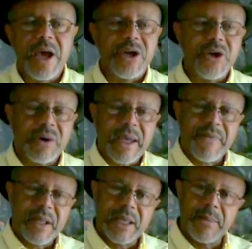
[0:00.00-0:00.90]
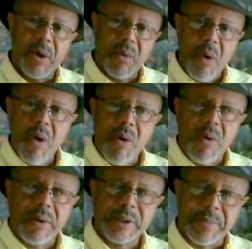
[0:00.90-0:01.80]
You're giving them a
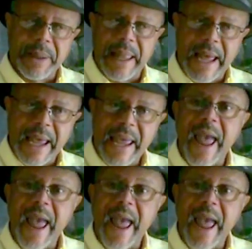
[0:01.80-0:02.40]
role to play